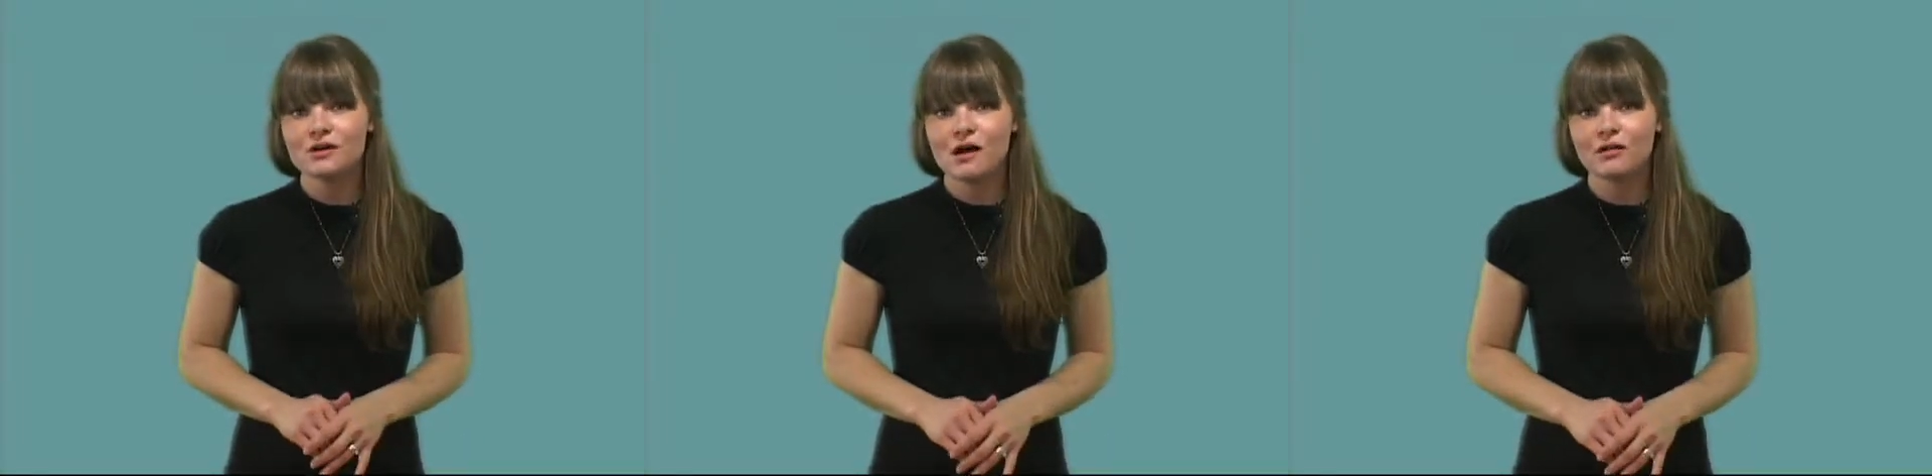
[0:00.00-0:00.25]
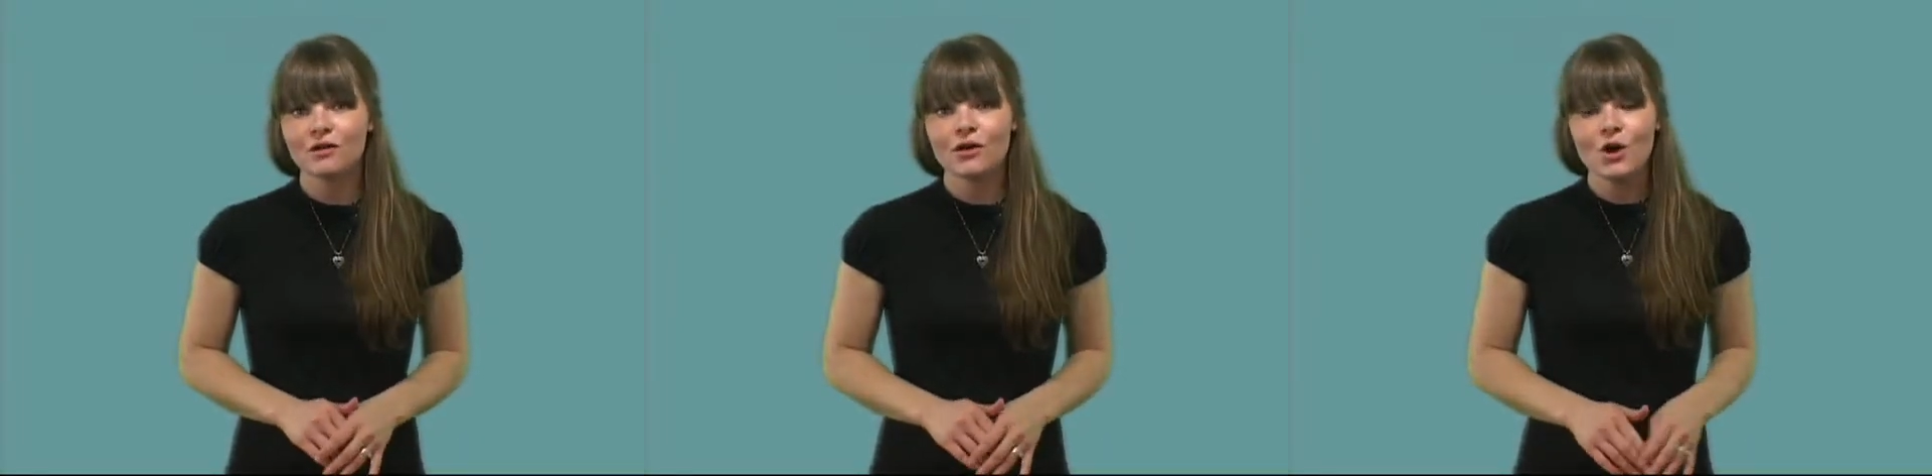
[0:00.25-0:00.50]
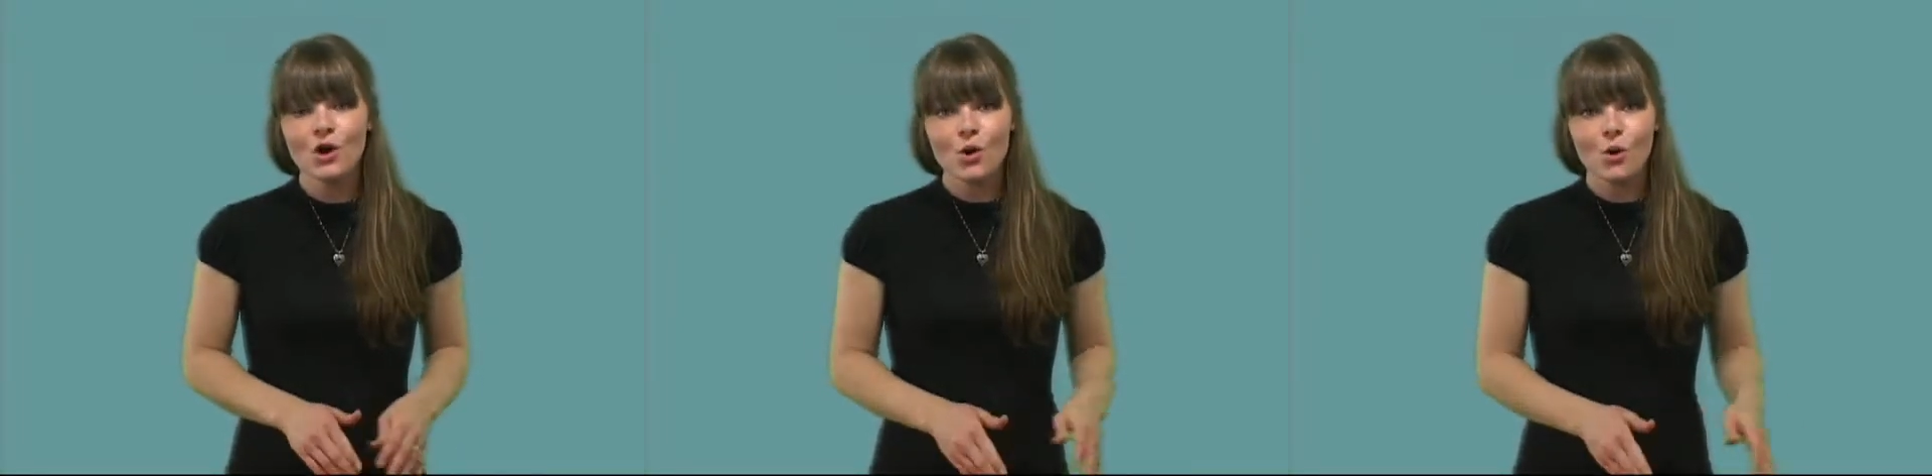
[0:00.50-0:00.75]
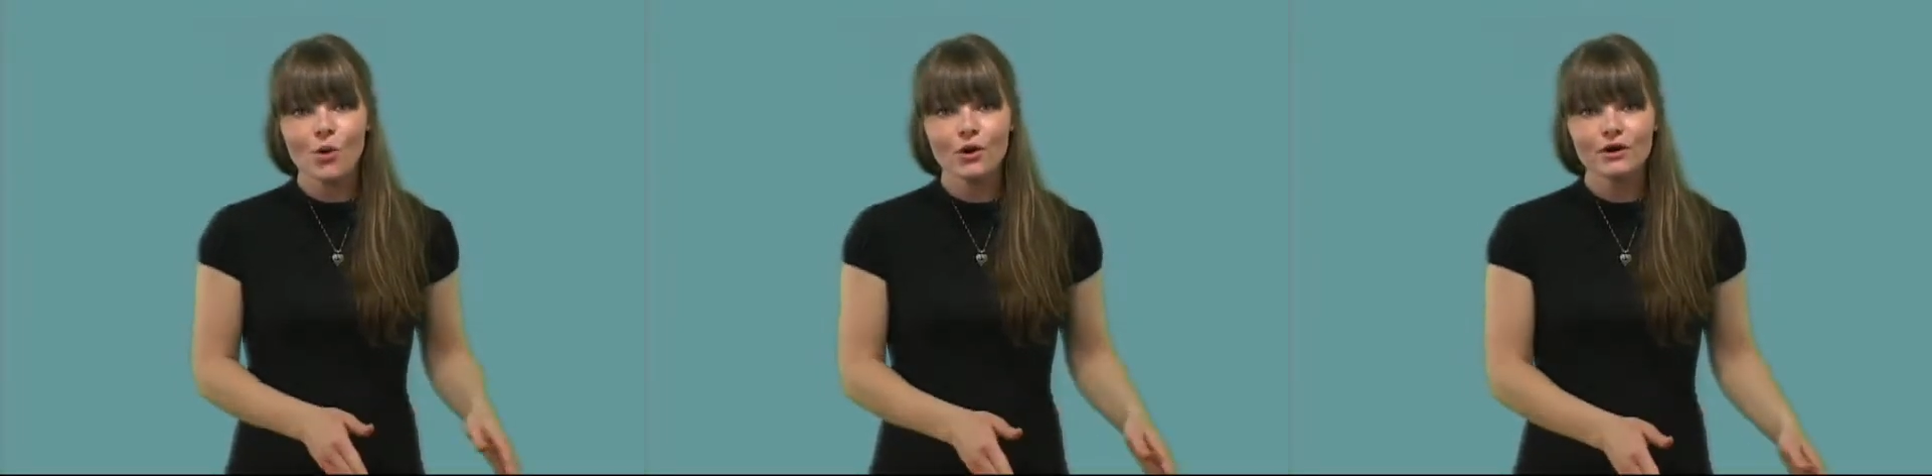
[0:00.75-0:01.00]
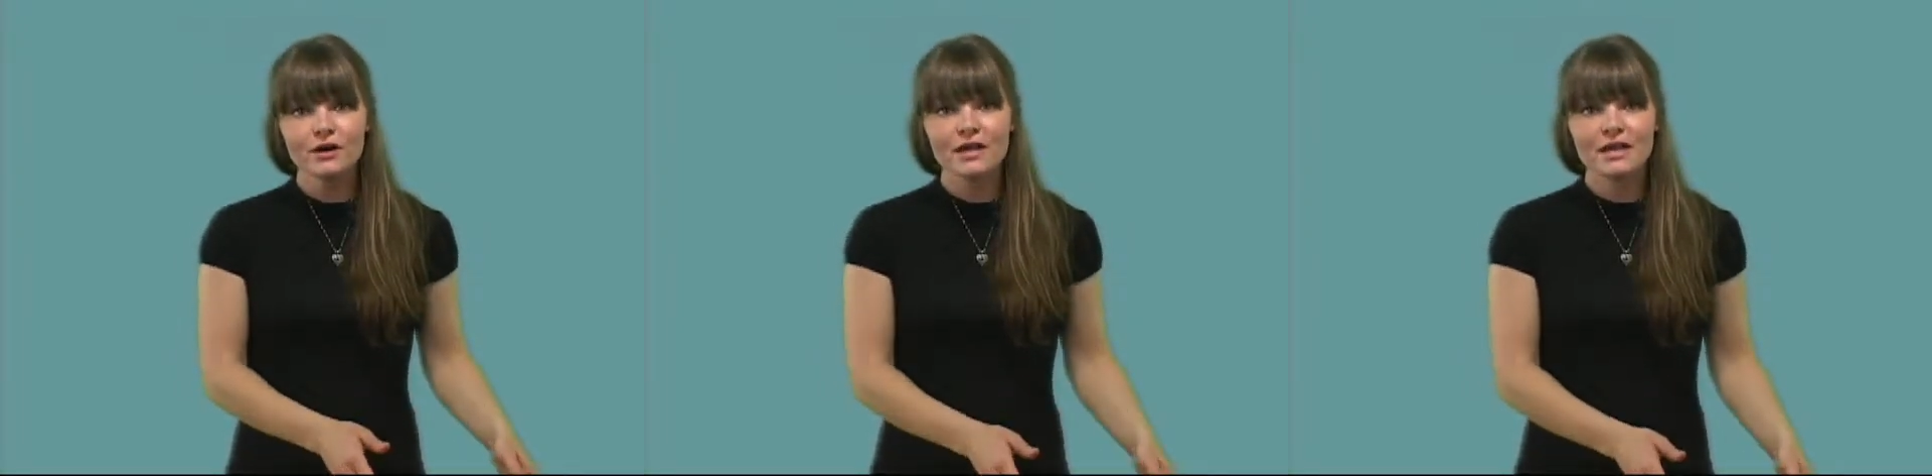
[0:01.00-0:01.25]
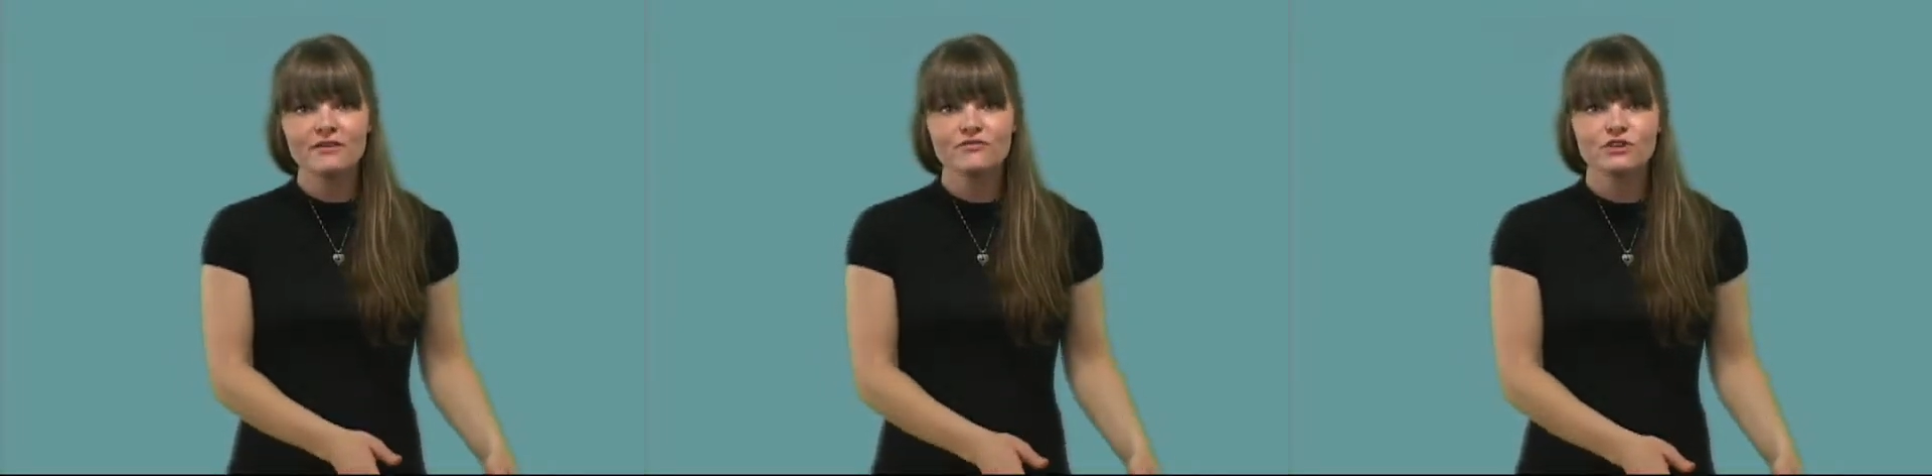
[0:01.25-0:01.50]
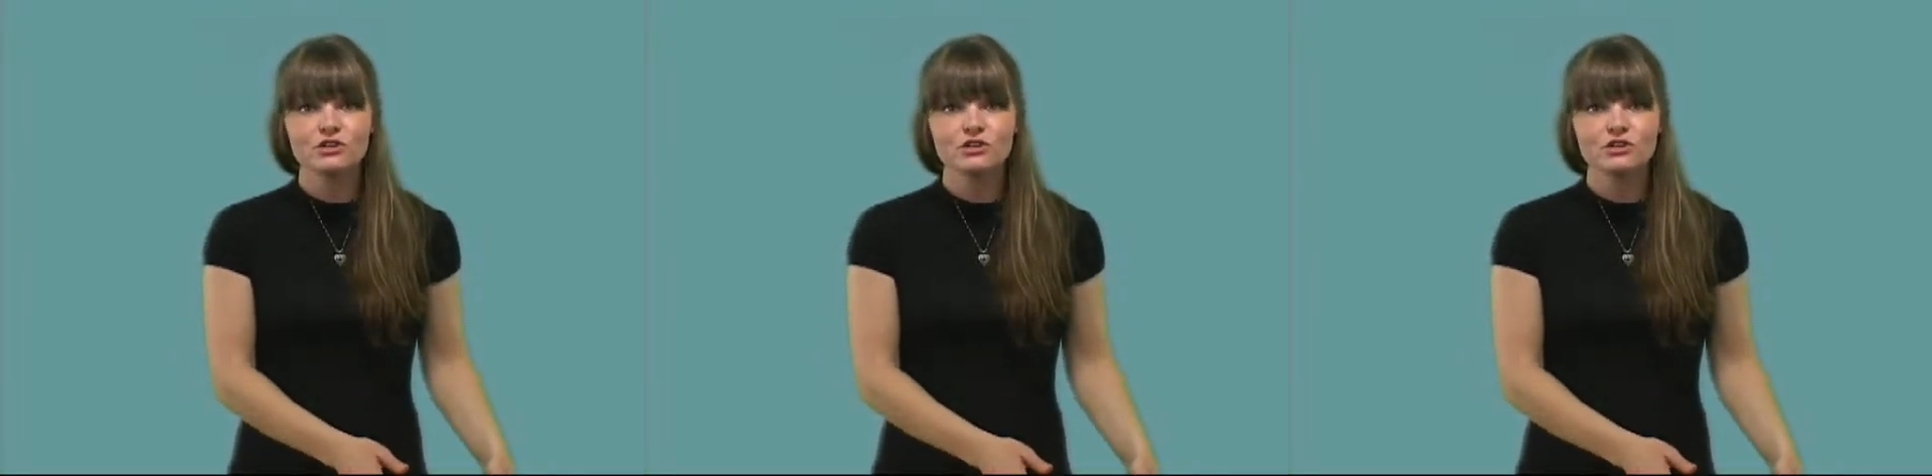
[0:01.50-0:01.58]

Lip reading: all, or if the